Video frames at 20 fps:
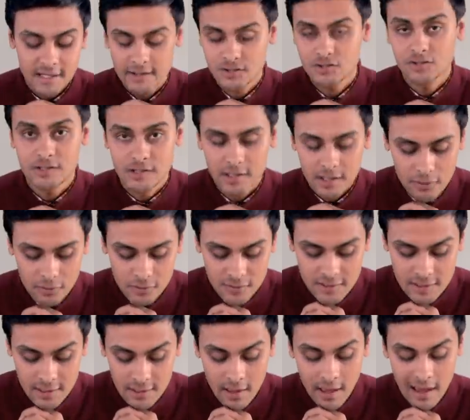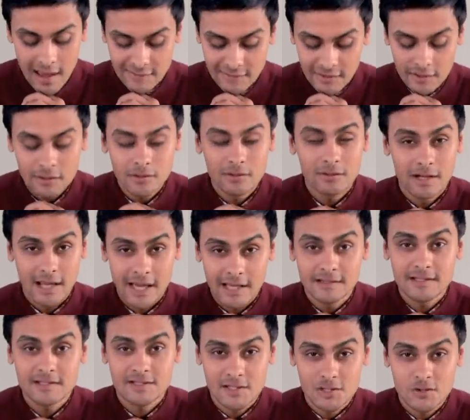extra dear news, I think you'll
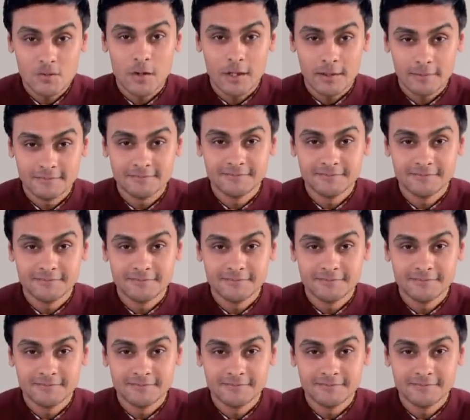like this as well.